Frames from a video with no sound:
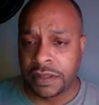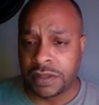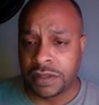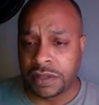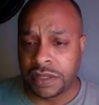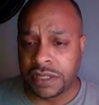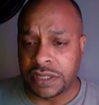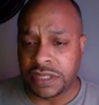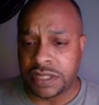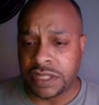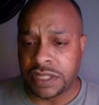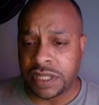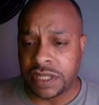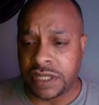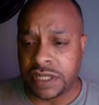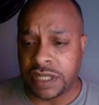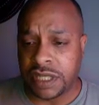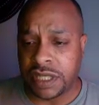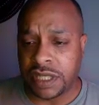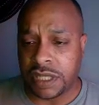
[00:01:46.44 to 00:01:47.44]
You can
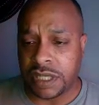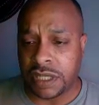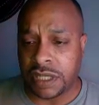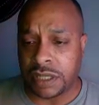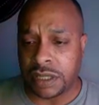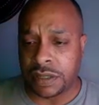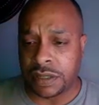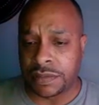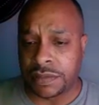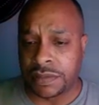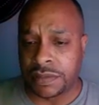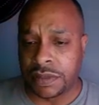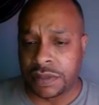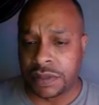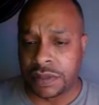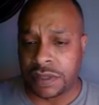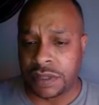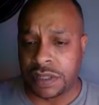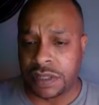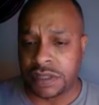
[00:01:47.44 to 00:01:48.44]
see the
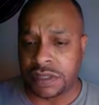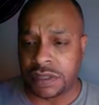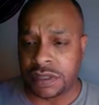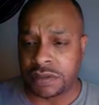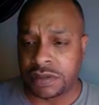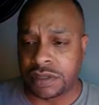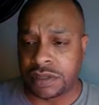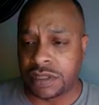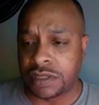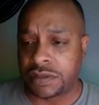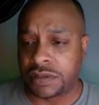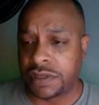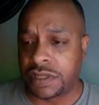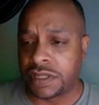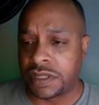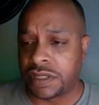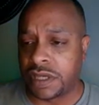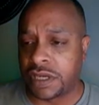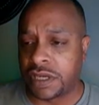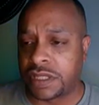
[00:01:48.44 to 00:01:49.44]
Exalta is
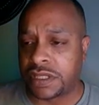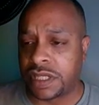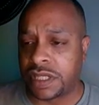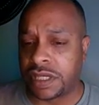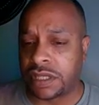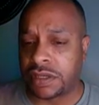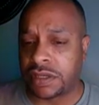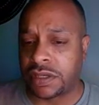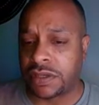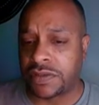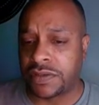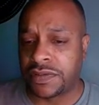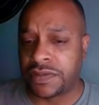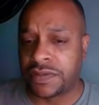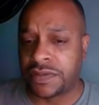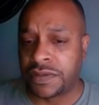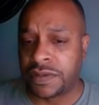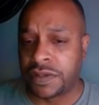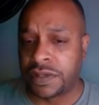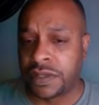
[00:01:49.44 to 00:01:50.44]
really starting to take
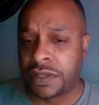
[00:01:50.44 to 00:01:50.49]
off.